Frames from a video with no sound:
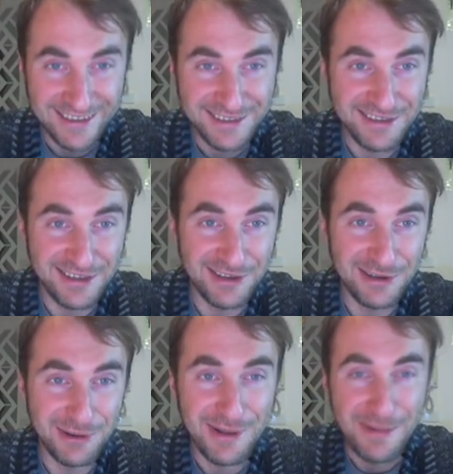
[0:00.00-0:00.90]

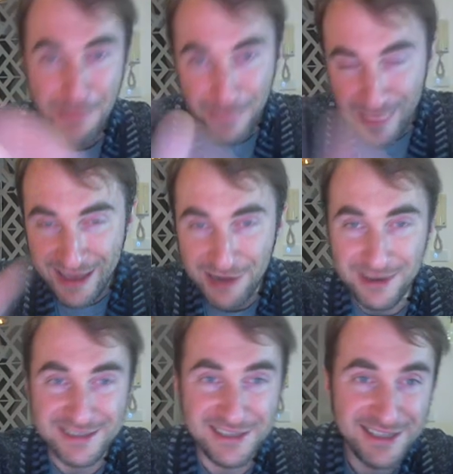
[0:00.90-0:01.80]
So
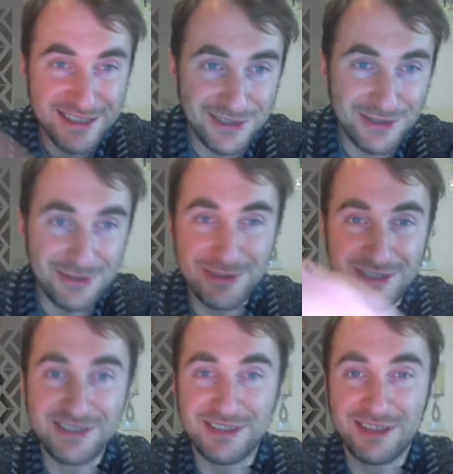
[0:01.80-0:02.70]
anyways, just
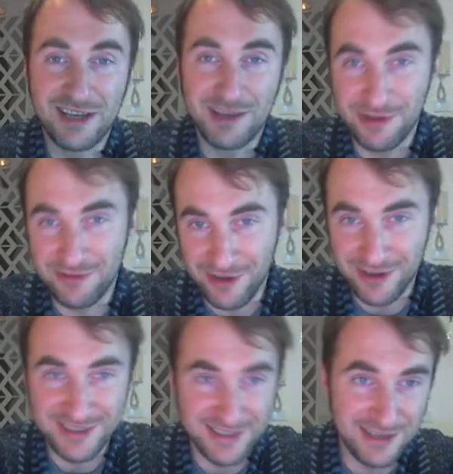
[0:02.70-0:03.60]
to talk about
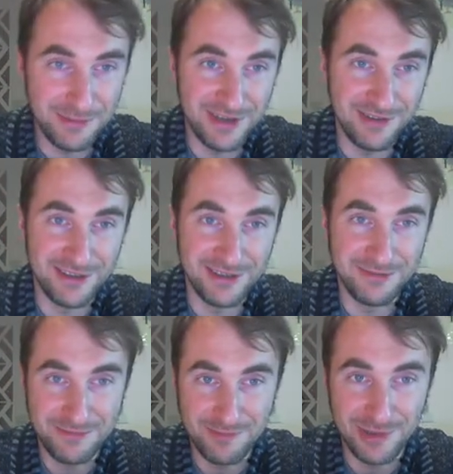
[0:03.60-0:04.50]
foxes in a bit of a
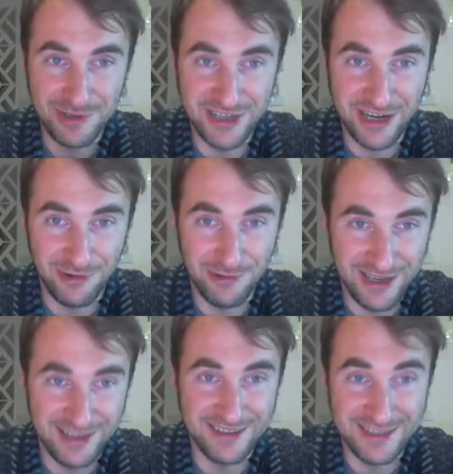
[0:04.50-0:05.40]
more general
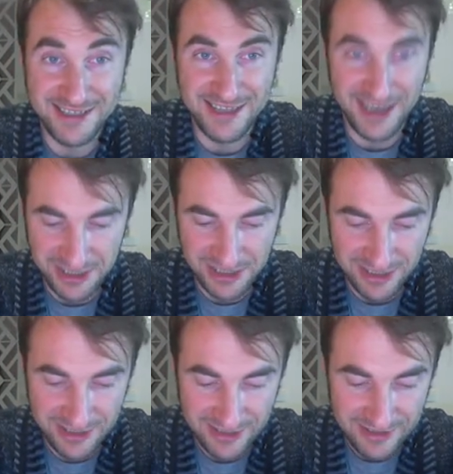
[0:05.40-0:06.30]
way in this
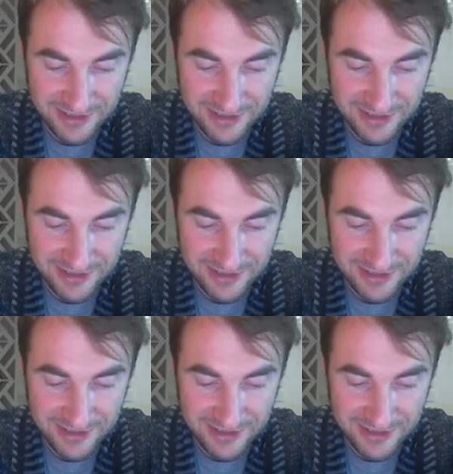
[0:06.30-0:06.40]
section.